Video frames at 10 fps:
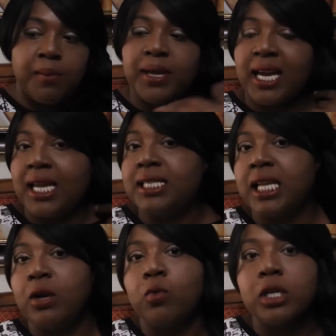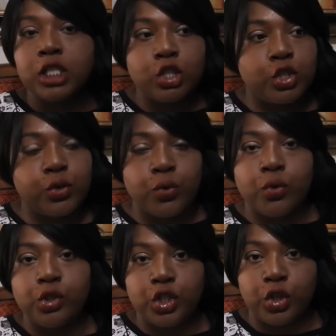because it wasn't
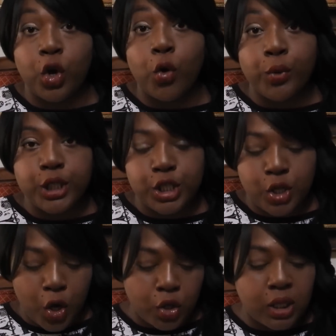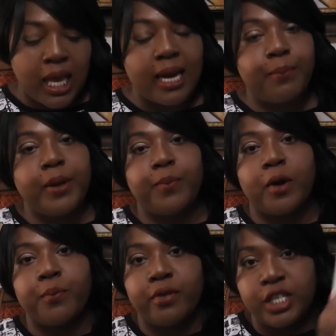true to the original. A lot of
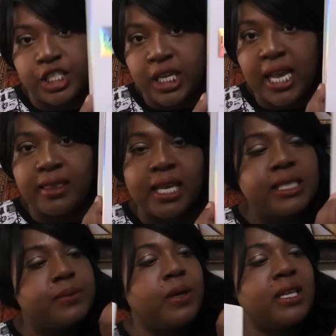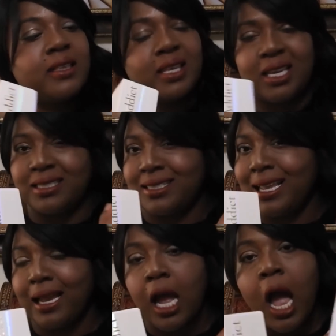people appreciate this, but they think it's
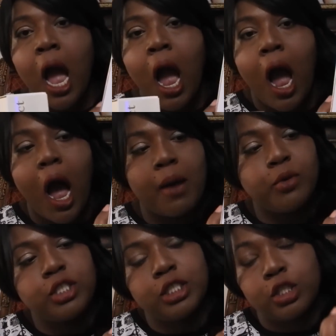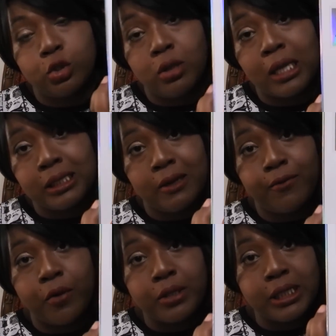like, which is a
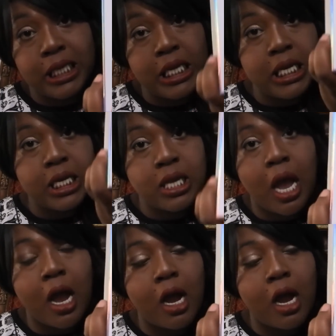2014